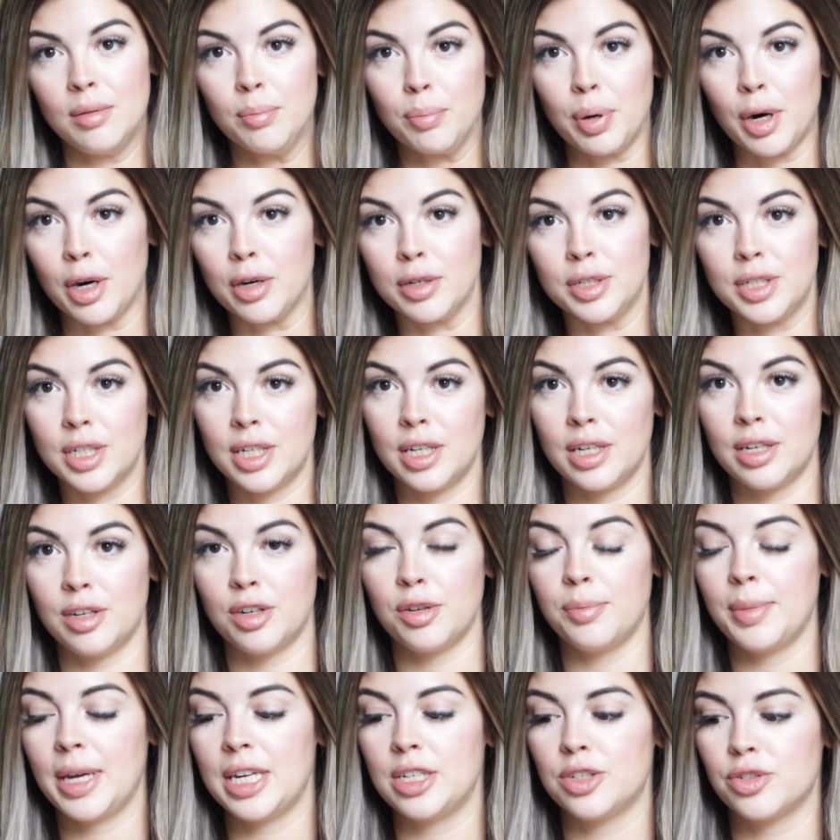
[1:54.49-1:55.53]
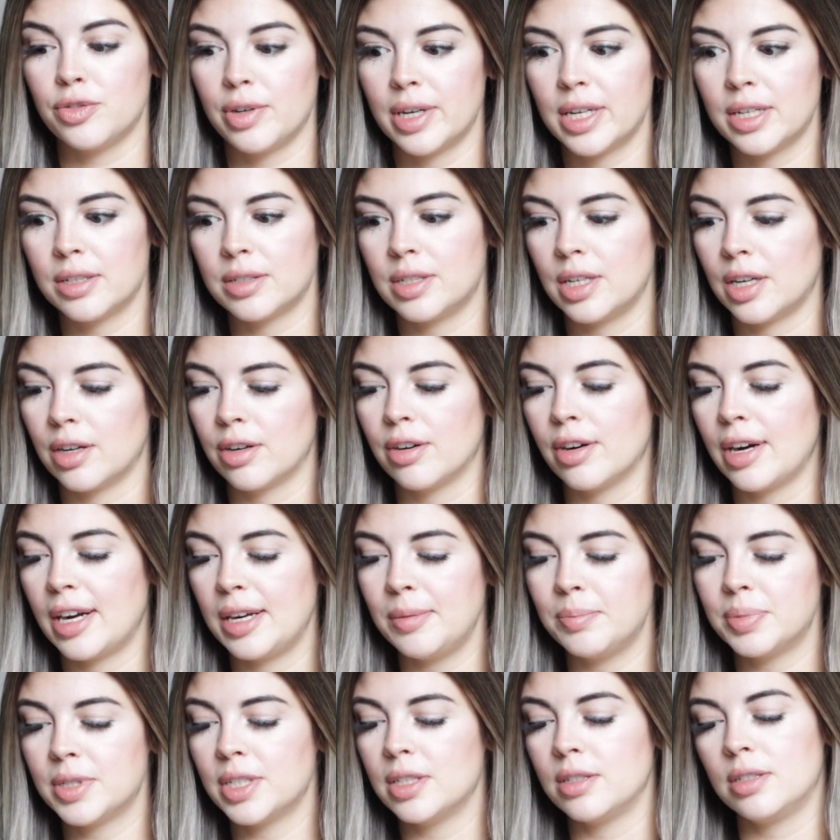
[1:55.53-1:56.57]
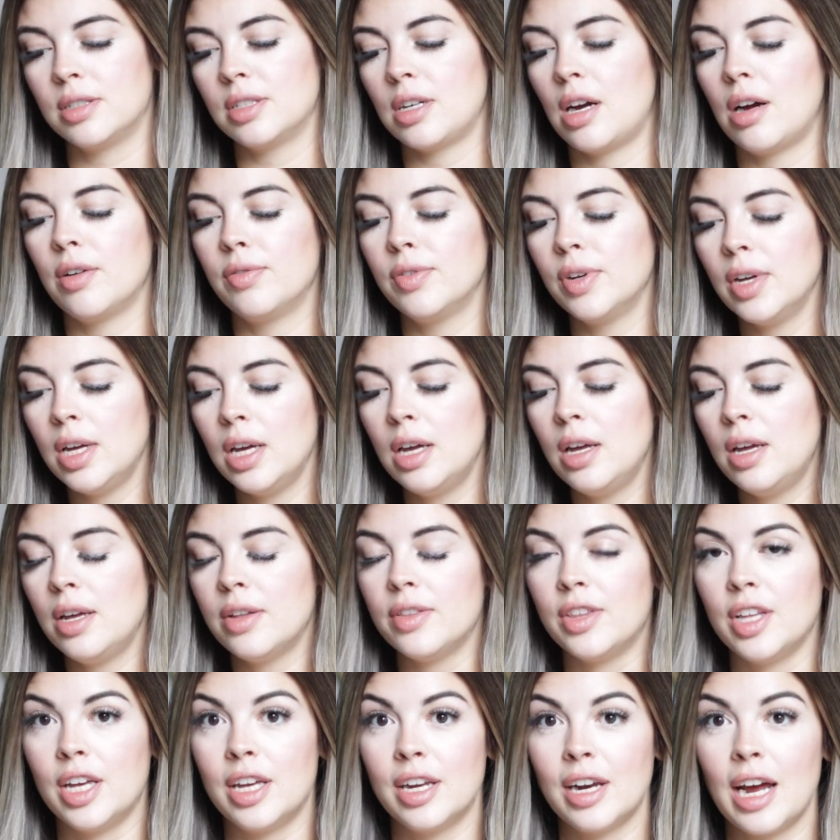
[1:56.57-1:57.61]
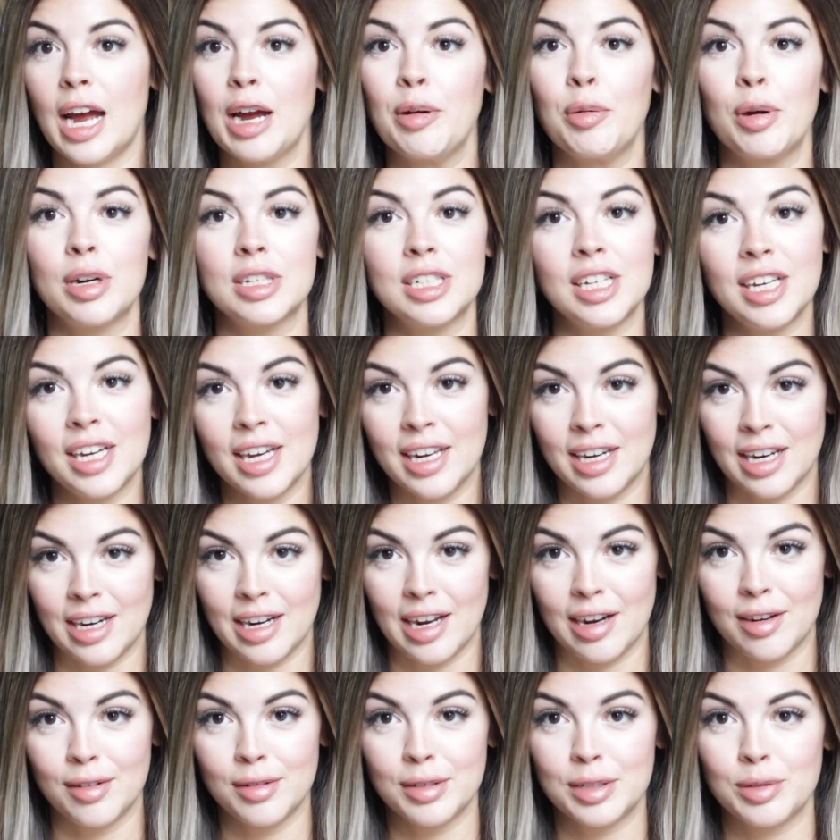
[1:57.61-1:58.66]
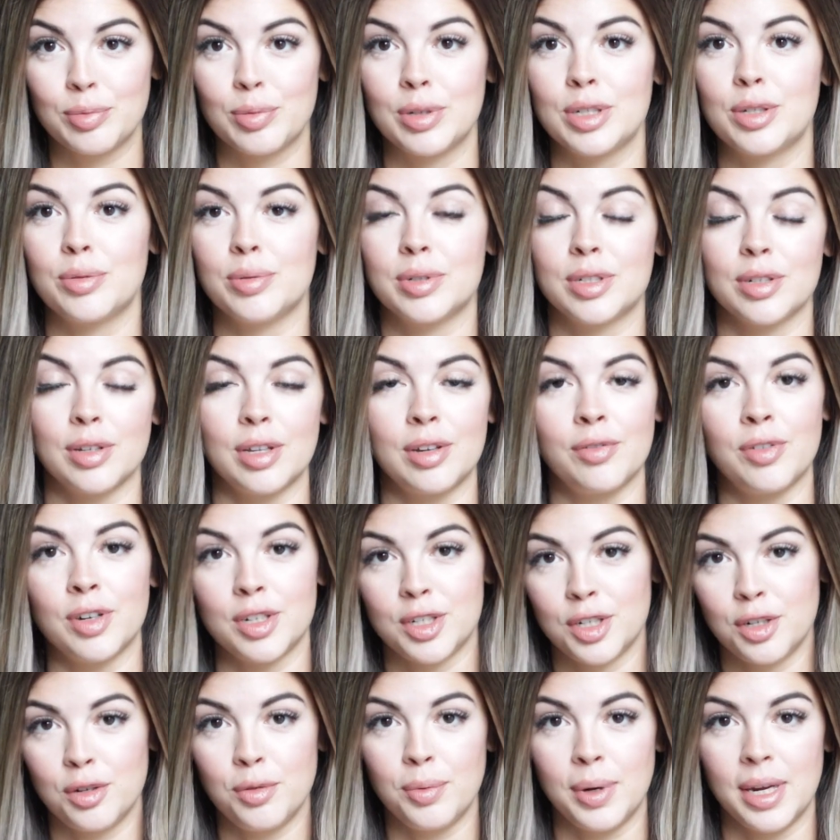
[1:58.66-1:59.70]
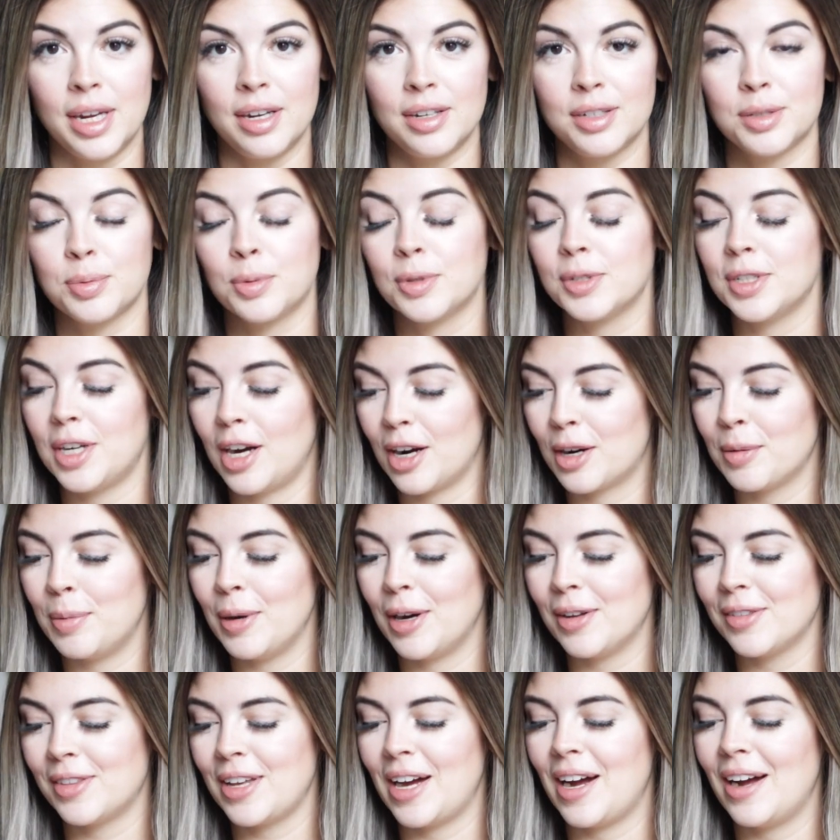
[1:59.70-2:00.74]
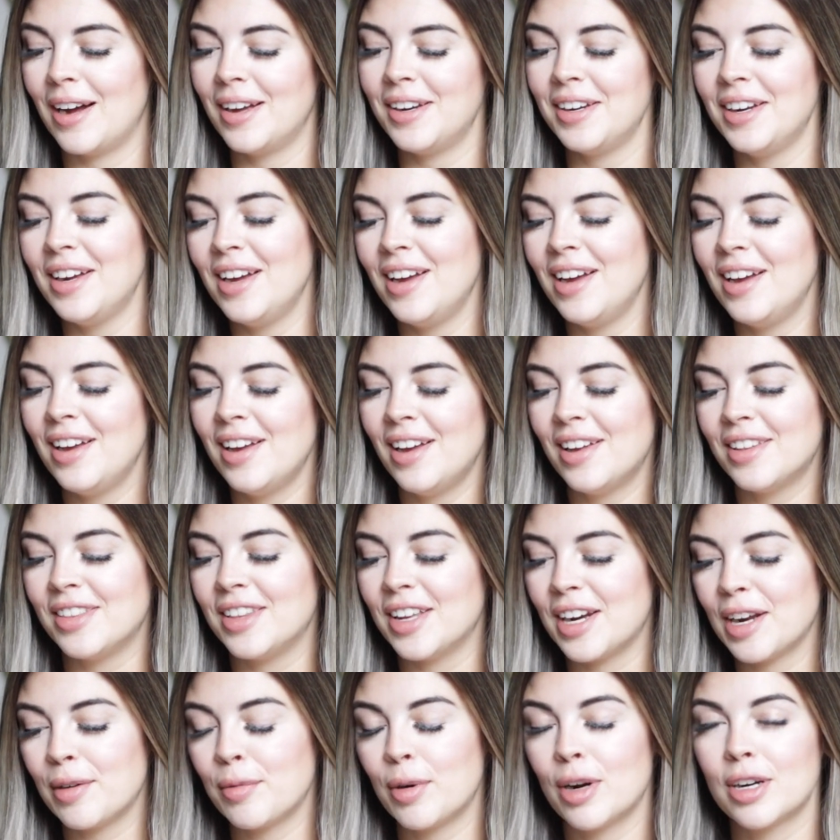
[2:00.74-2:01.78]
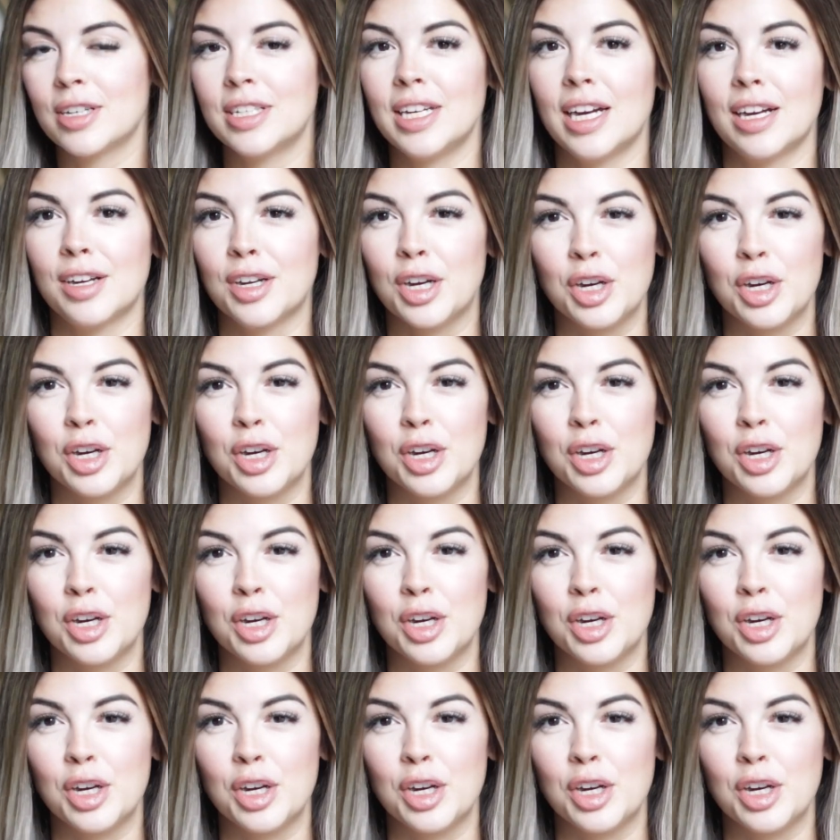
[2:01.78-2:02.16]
person who made drinks and crepes and stuff. Then I worked at In-N-Out, which was only for 2 weeks. We'll talk about that. Then I worked at